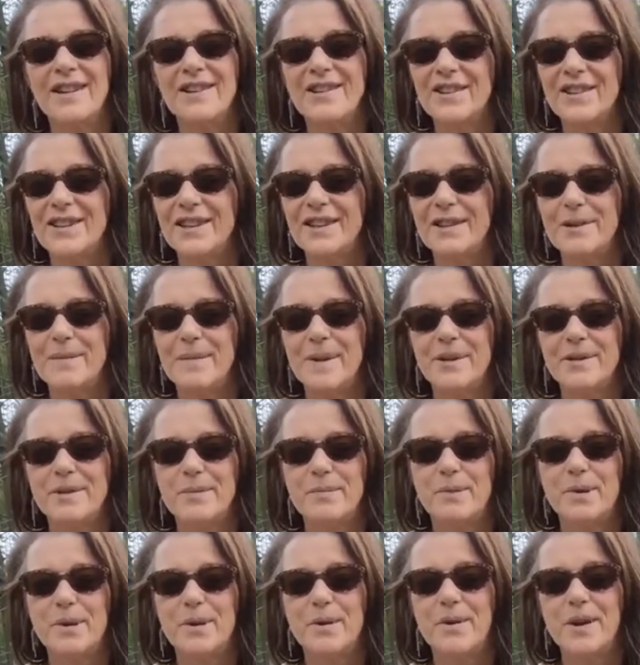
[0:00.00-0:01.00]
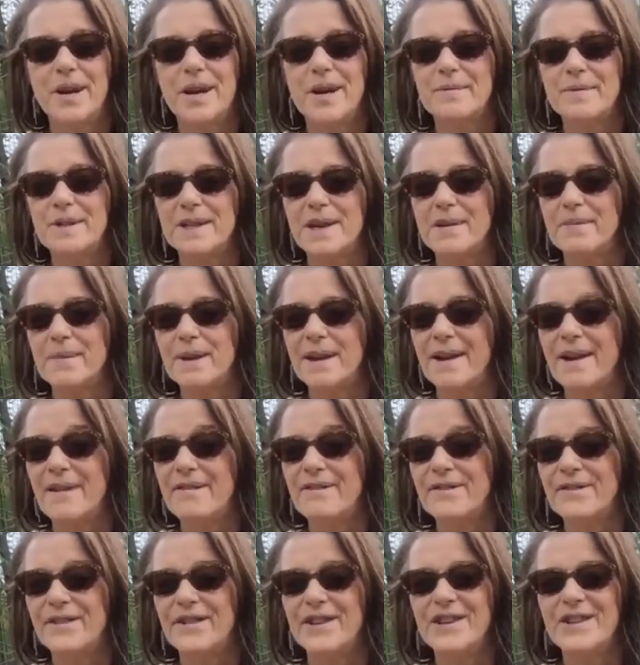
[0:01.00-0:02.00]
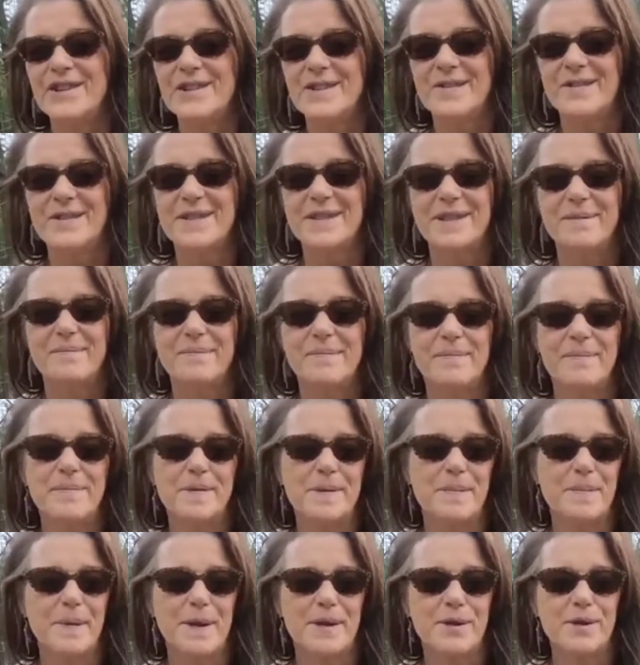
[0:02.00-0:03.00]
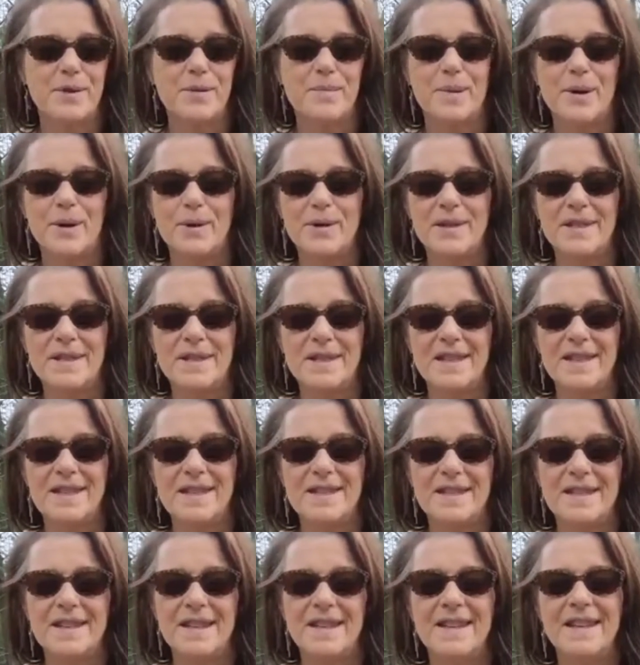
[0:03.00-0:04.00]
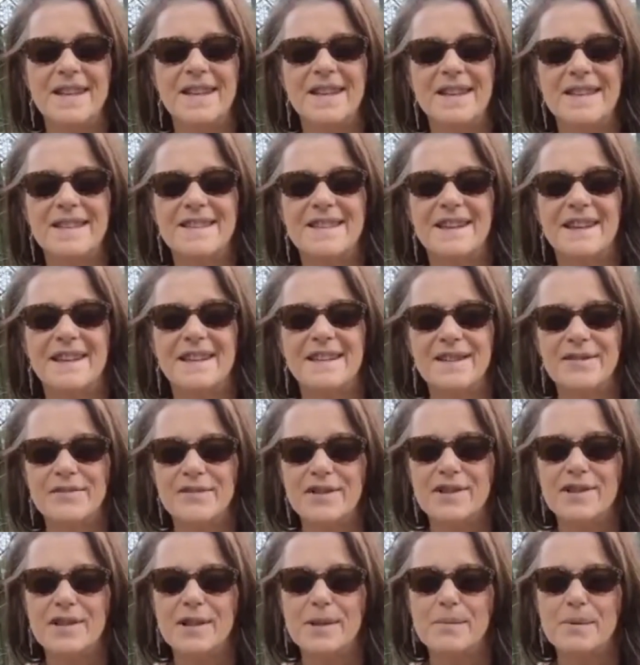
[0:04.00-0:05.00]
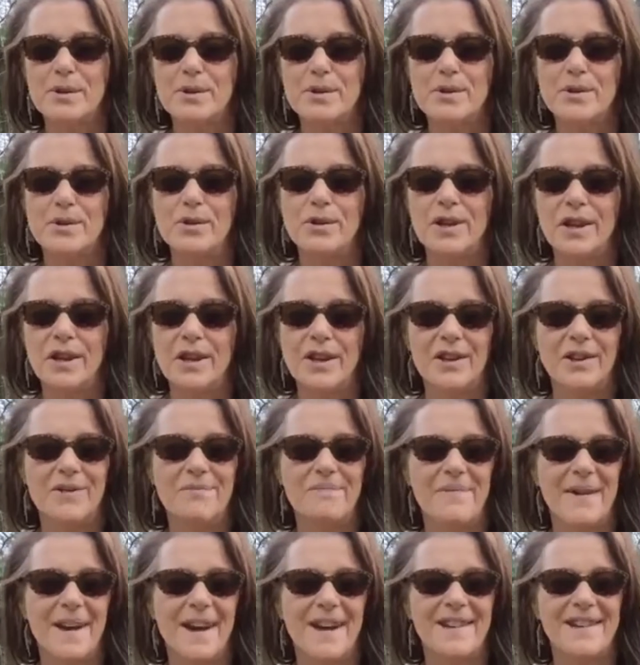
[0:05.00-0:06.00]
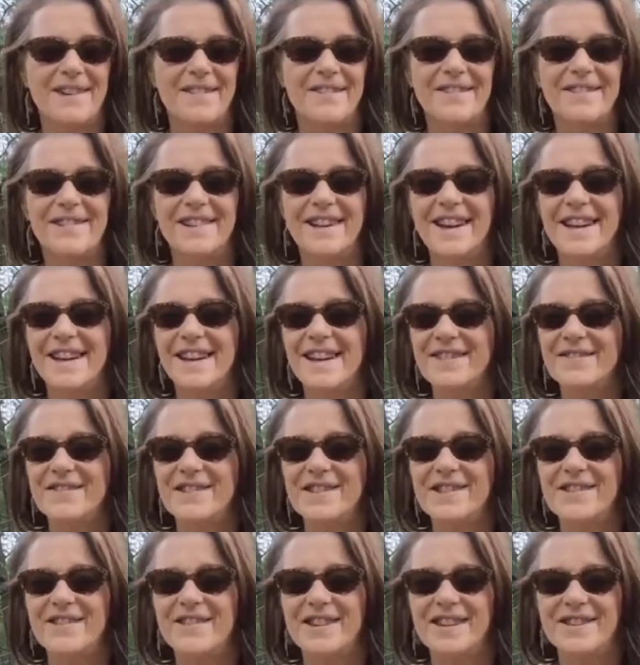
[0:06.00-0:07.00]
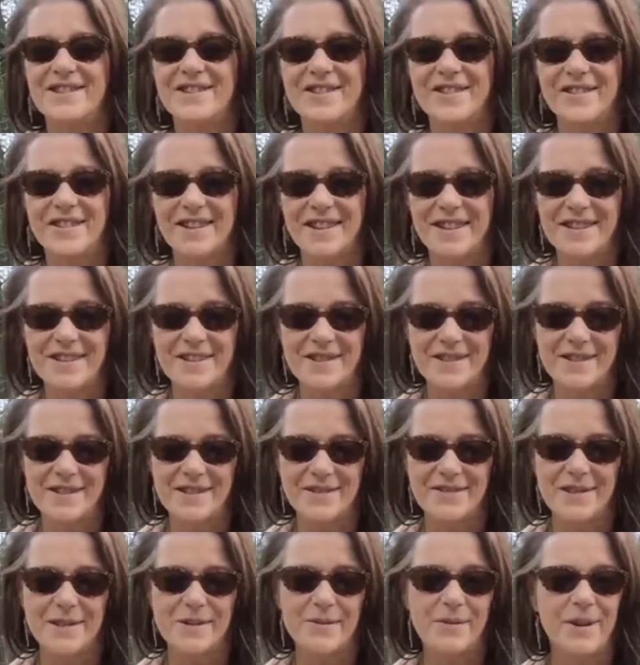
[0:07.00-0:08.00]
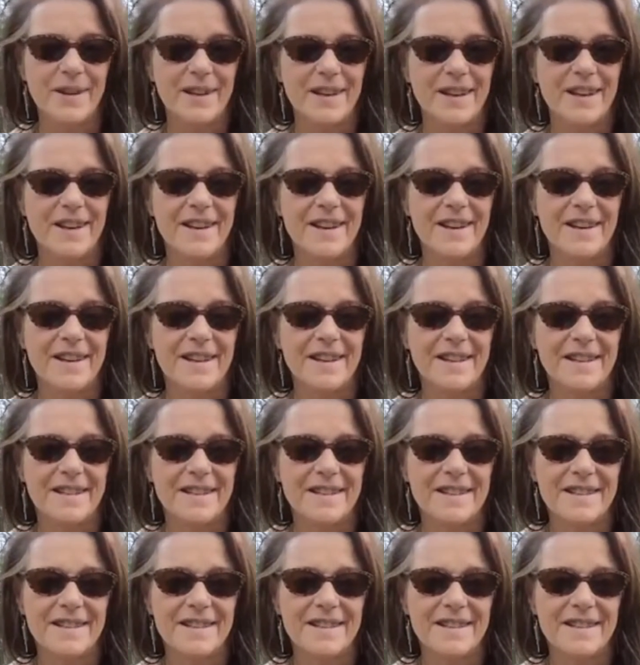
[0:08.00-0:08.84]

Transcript: You'll hear about the programs coming up first with some special bonuses. Excited for summer school. You hear about it right after the retrograde is over, working on it.